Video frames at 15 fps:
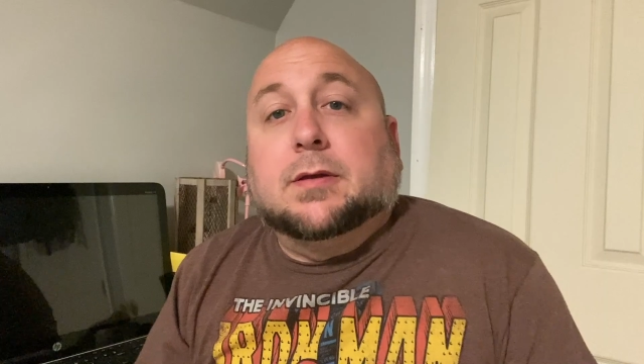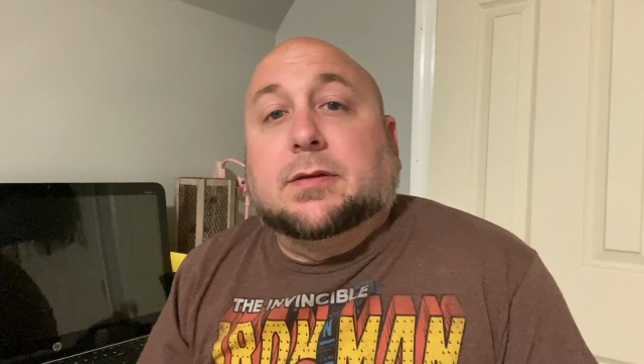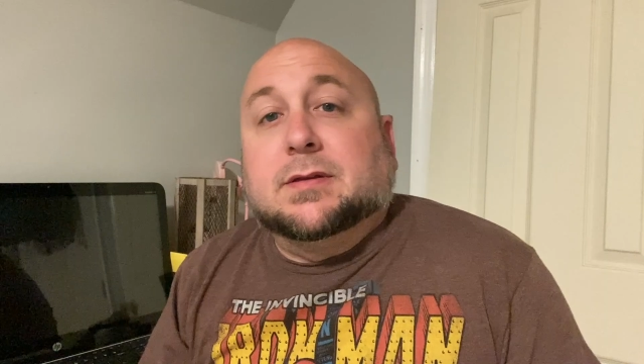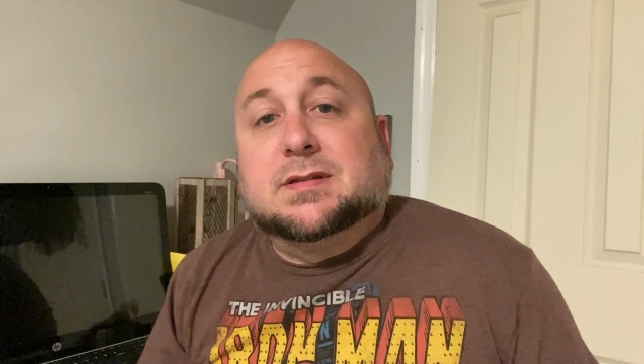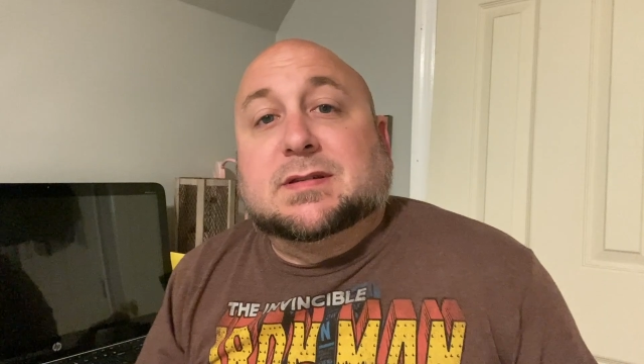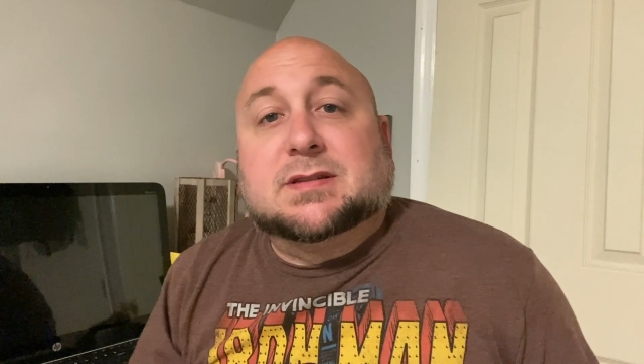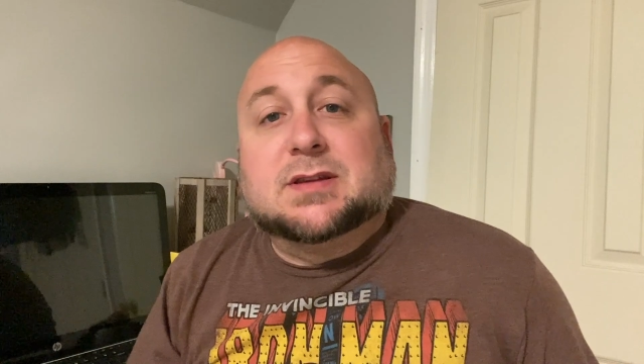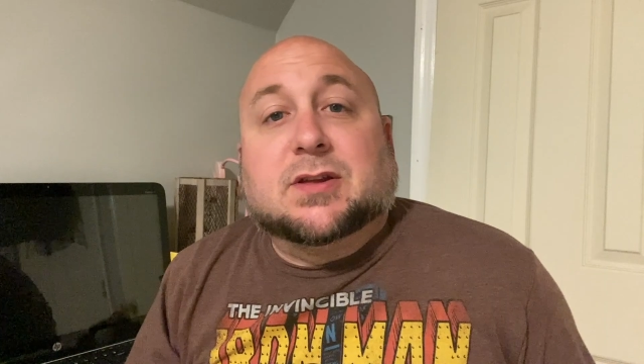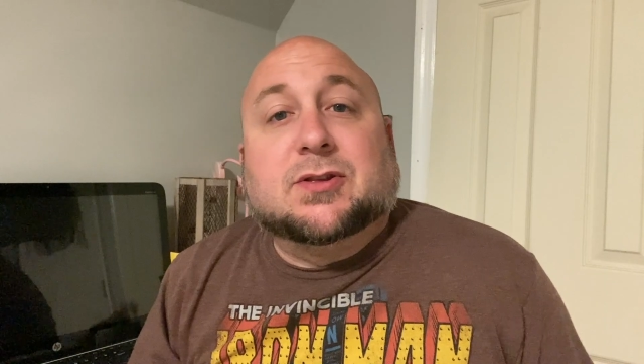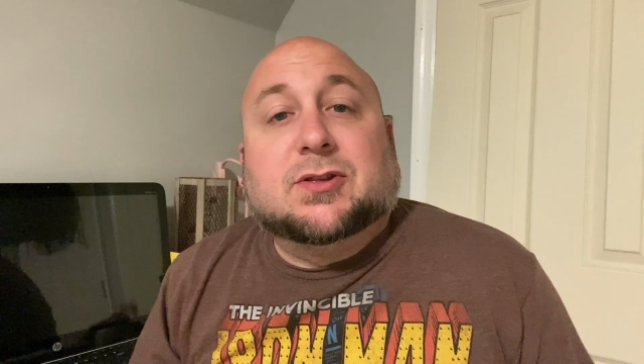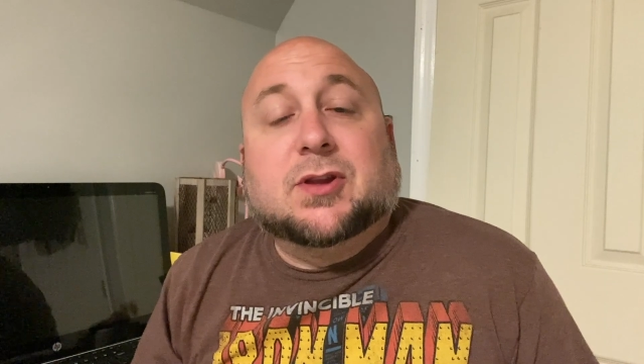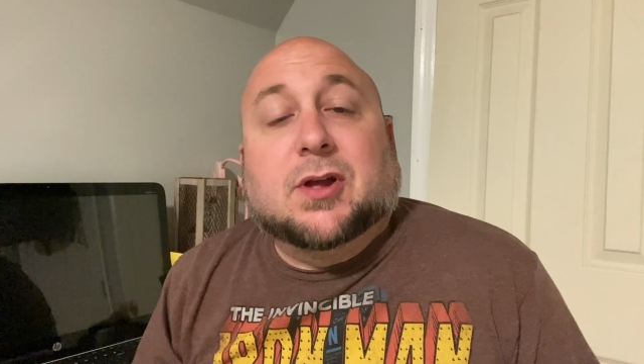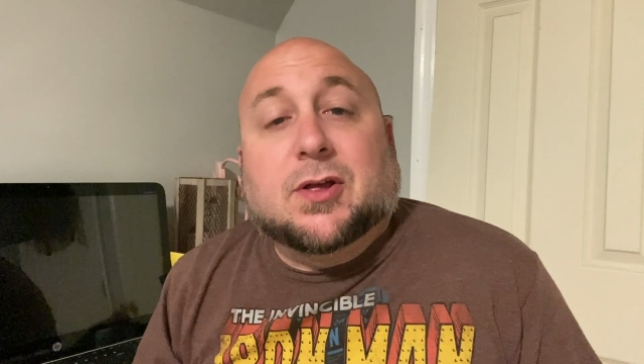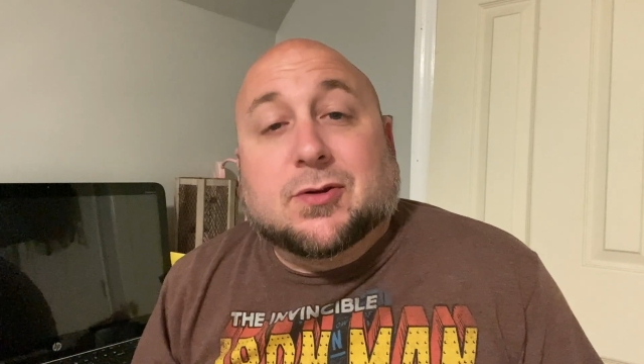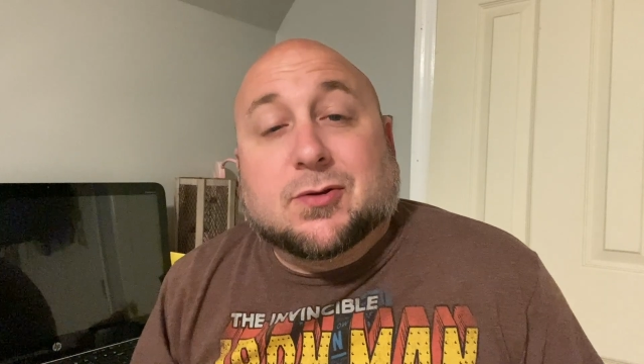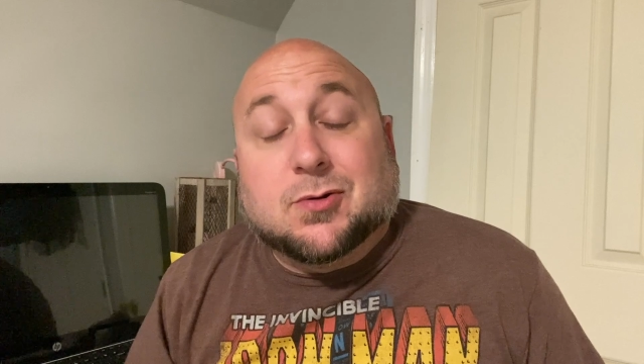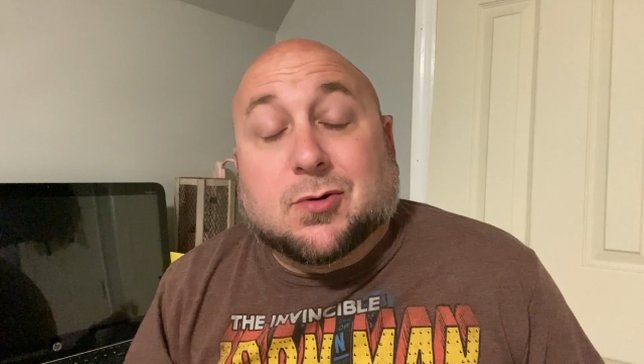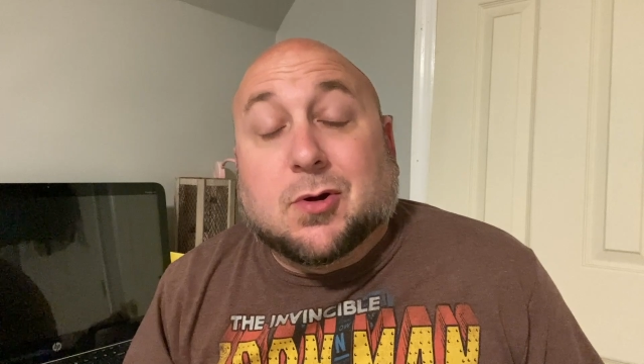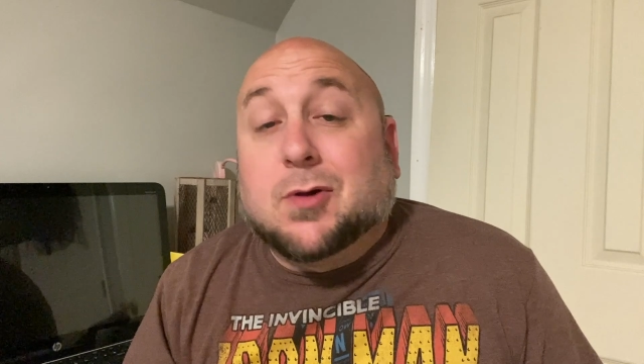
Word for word: This is another